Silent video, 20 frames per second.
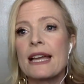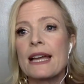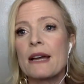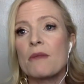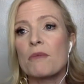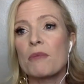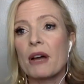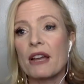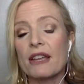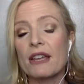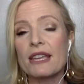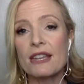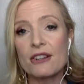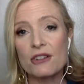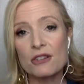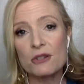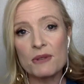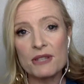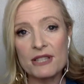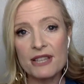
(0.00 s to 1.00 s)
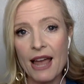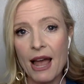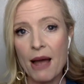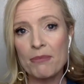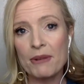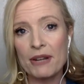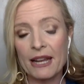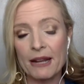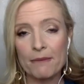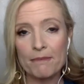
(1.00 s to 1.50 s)
But here's what's
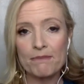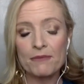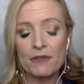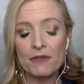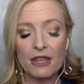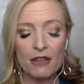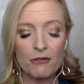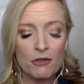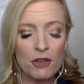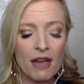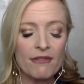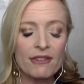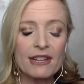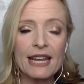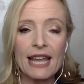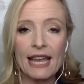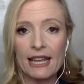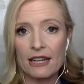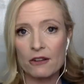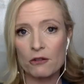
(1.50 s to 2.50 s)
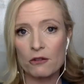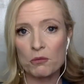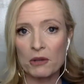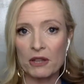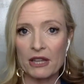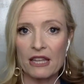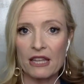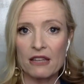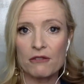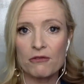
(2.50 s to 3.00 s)
happening. If you have a negative
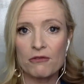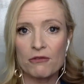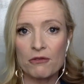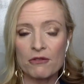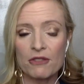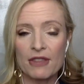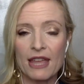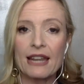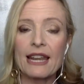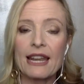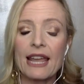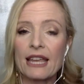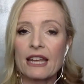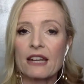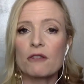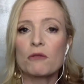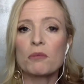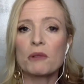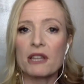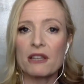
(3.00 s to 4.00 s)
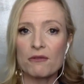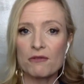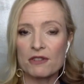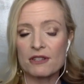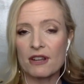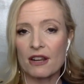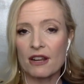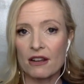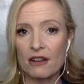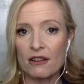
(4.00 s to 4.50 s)
belief, that negative belief is
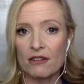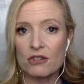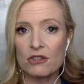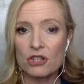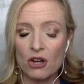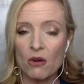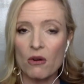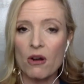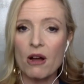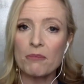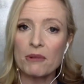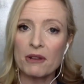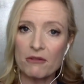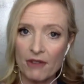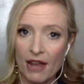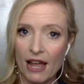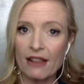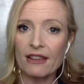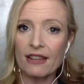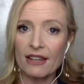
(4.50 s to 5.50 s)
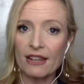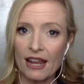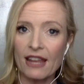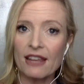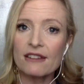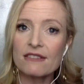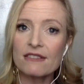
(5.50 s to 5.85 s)
going to show up and validate,